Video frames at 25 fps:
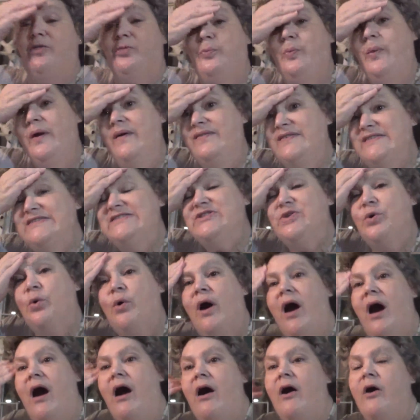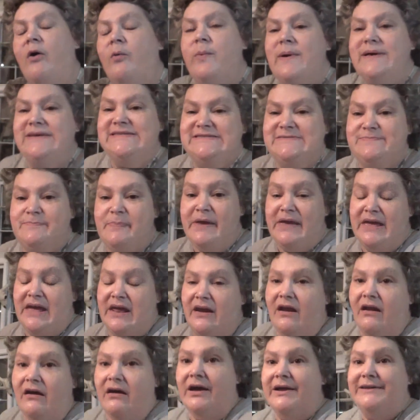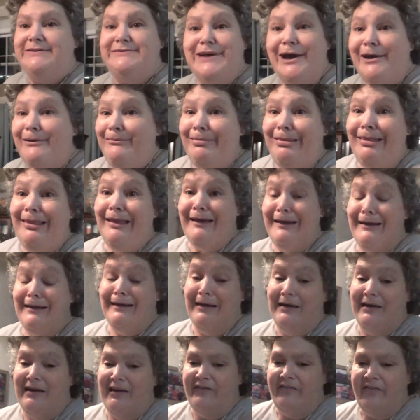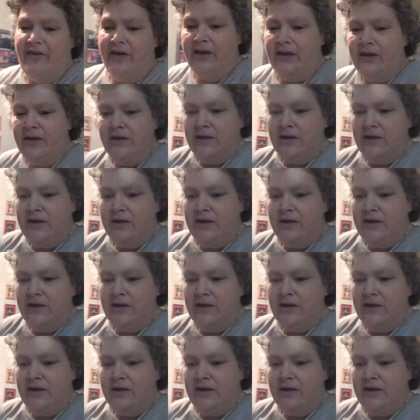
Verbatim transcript: thrift store haul. We spent a total of